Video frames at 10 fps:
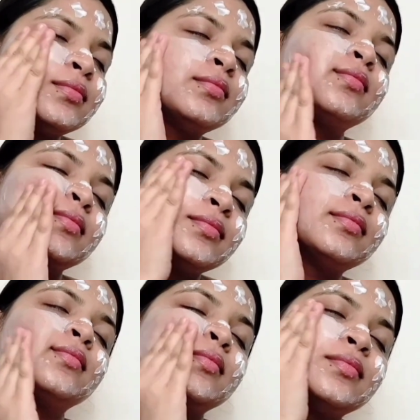because
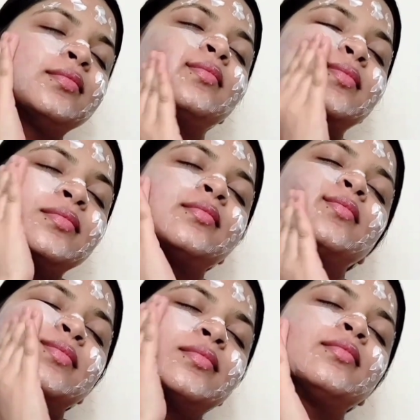I have
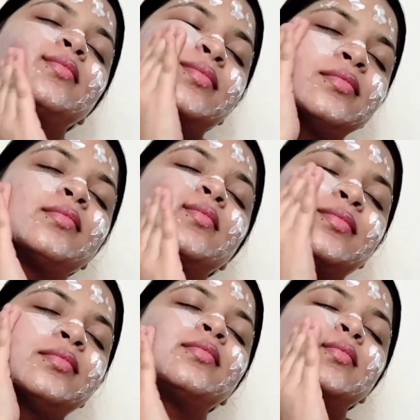experienced it. So
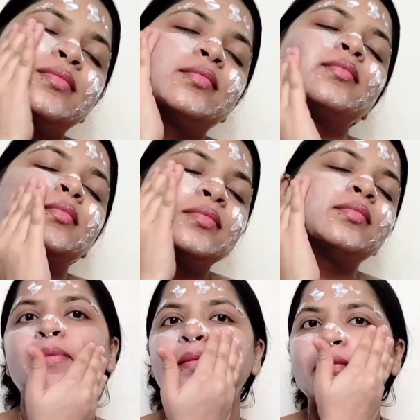at that point I was
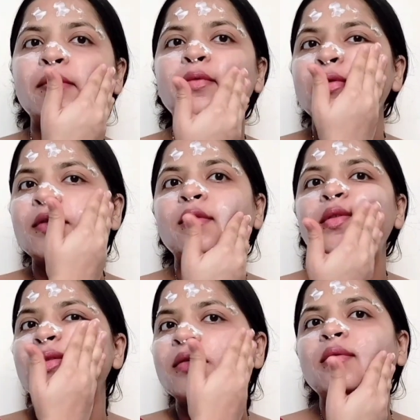expecting I
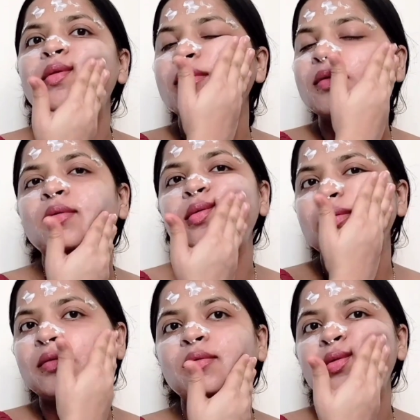had somebody to
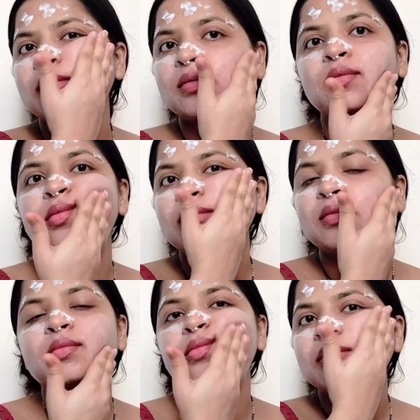massage,
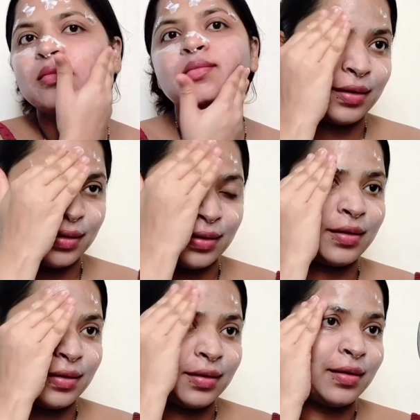but
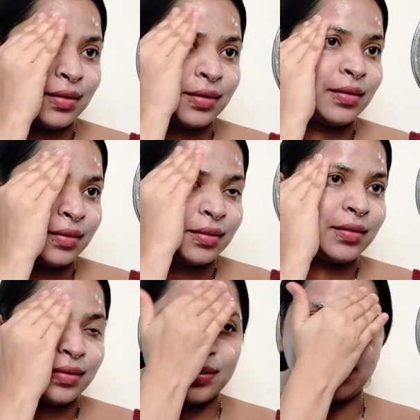anyways,
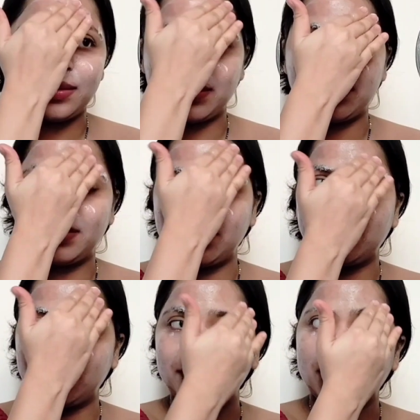just a suggestion.